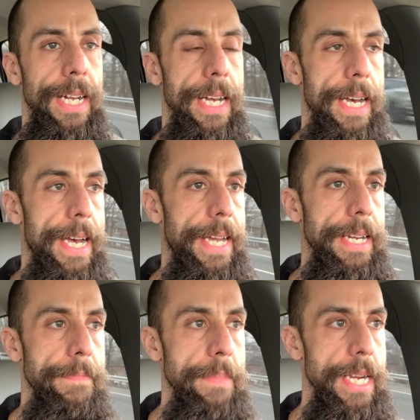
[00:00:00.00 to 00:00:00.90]
I
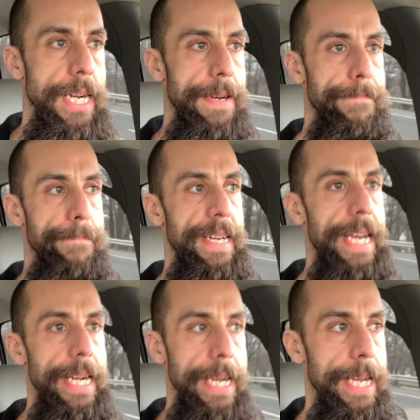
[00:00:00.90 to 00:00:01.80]
didn't mean it, but
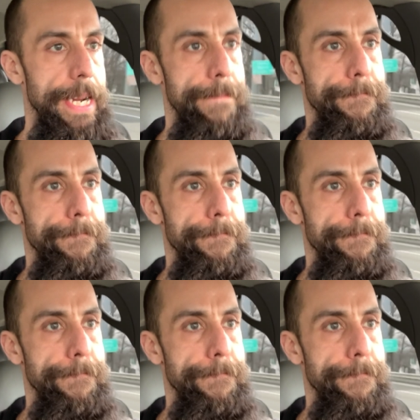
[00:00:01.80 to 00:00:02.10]
I did it.